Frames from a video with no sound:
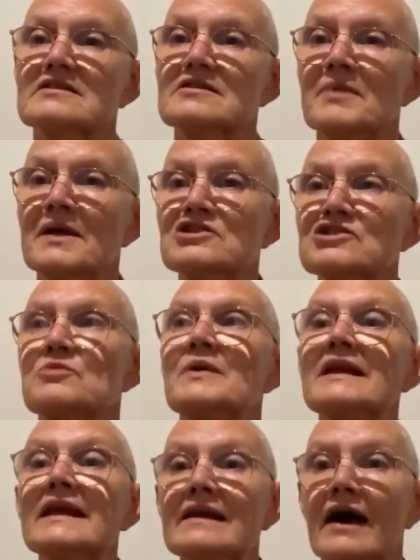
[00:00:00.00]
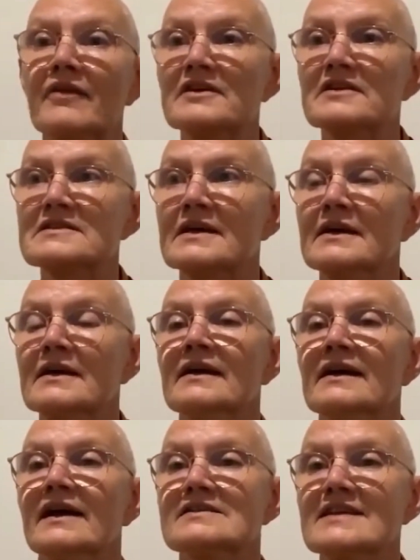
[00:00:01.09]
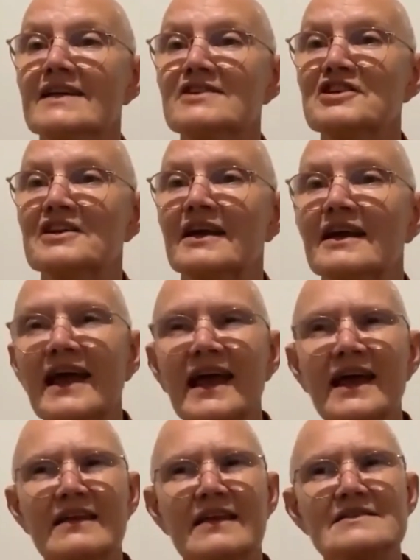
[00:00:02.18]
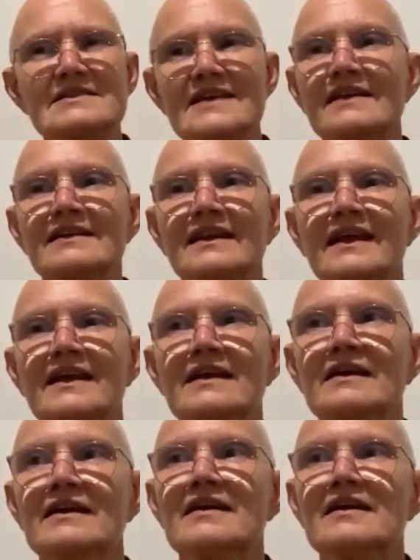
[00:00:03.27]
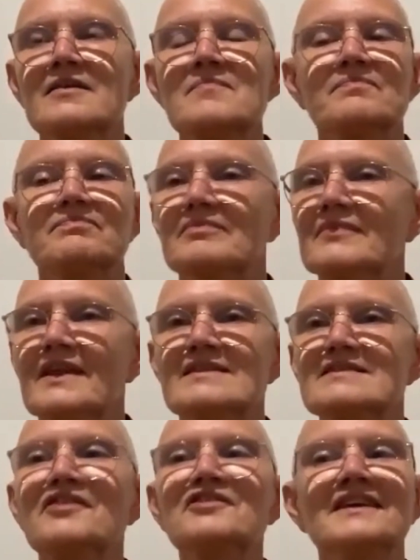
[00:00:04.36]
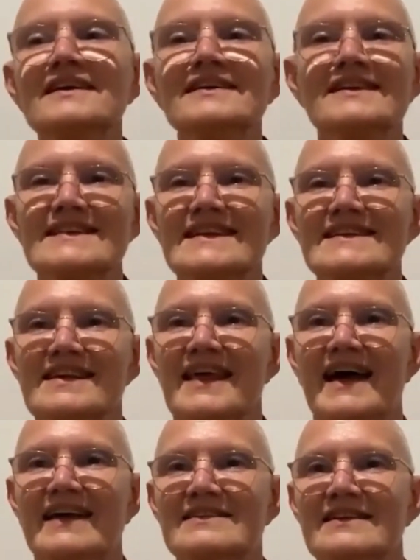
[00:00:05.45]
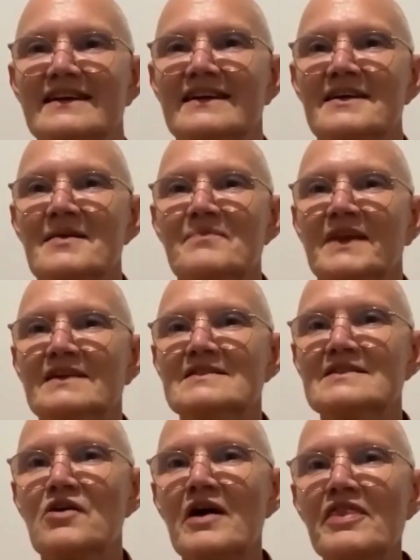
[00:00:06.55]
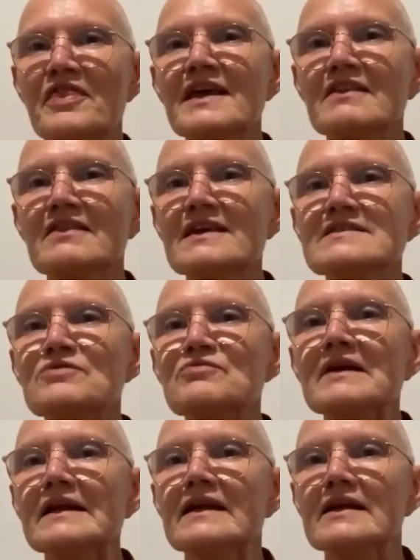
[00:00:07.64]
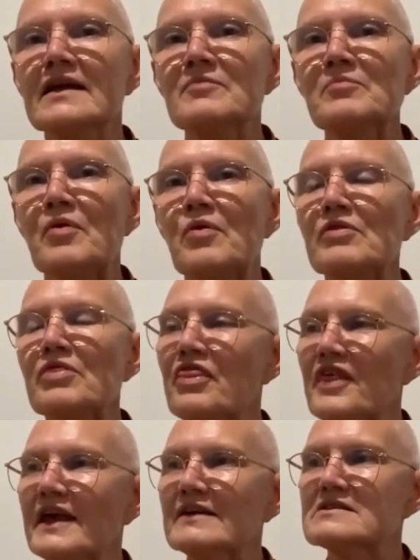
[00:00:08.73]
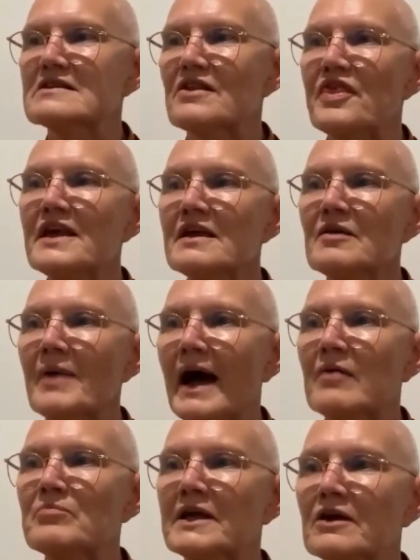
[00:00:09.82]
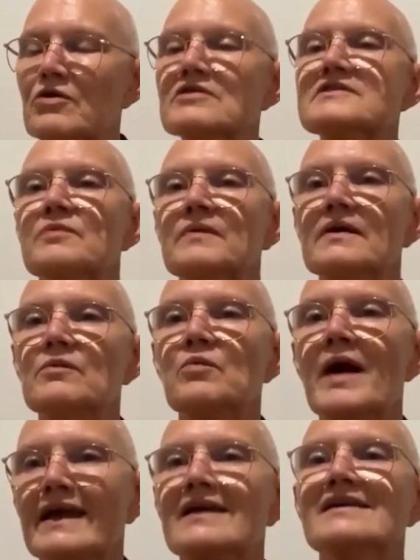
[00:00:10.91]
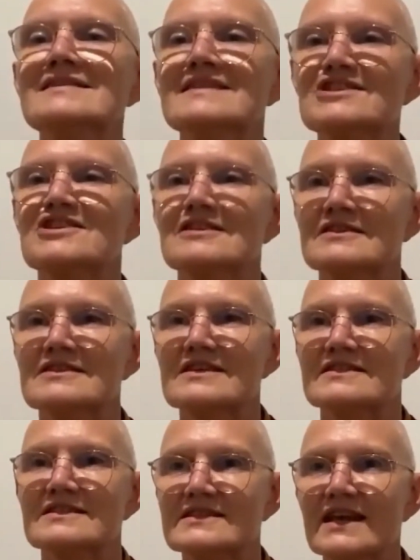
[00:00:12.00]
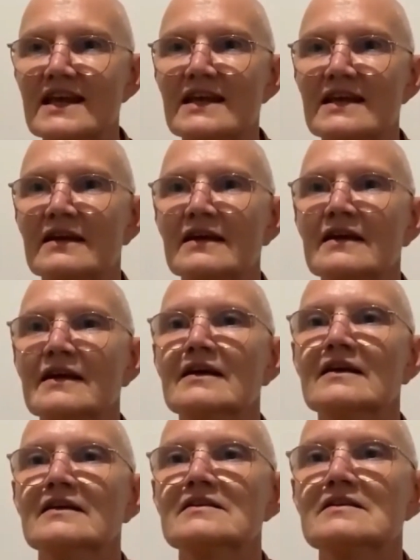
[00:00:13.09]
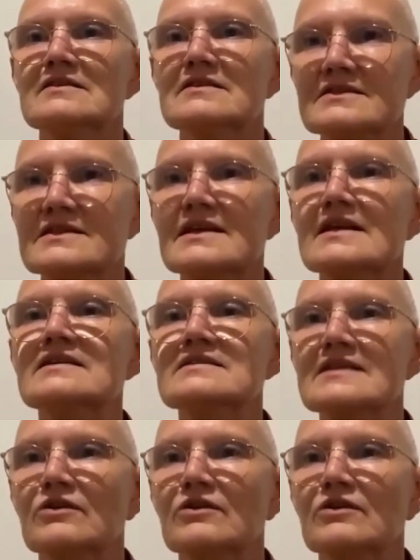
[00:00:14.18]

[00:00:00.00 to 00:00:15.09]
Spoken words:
diminish and we need others' attention and care, then suddenly there's no dignity to that. And so I think these are really important things to think about, because we're conditioned to see disease,